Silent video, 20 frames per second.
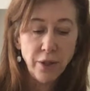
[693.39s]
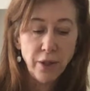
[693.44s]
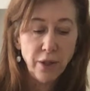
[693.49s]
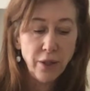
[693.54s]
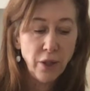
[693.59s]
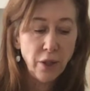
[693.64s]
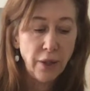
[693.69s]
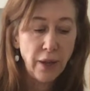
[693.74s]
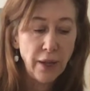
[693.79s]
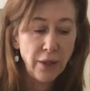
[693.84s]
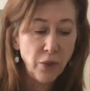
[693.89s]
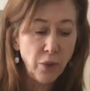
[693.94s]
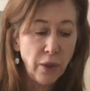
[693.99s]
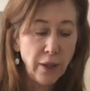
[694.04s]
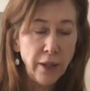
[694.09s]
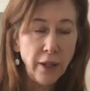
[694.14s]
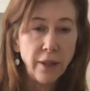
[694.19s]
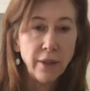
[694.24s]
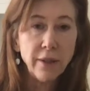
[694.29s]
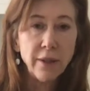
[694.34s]
So that's why
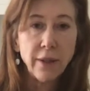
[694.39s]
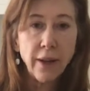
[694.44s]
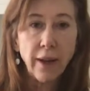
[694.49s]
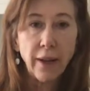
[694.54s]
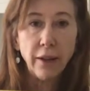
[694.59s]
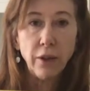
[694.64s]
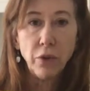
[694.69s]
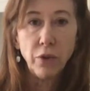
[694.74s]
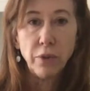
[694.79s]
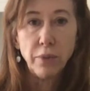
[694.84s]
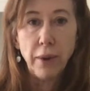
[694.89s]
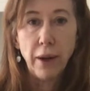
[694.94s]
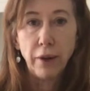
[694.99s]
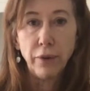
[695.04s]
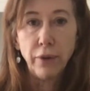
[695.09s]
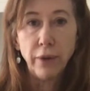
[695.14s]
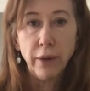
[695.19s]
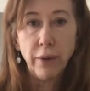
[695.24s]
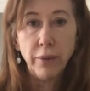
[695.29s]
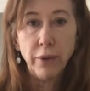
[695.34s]
they decided it was better
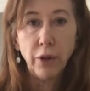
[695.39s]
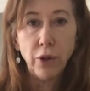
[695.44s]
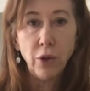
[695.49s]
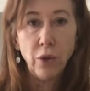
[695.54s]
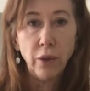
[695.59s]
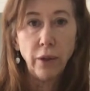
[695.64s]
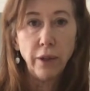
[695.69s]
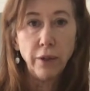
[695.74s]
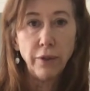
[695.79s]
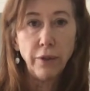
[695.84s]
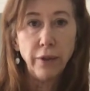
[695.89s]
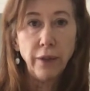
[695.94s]
for him to go live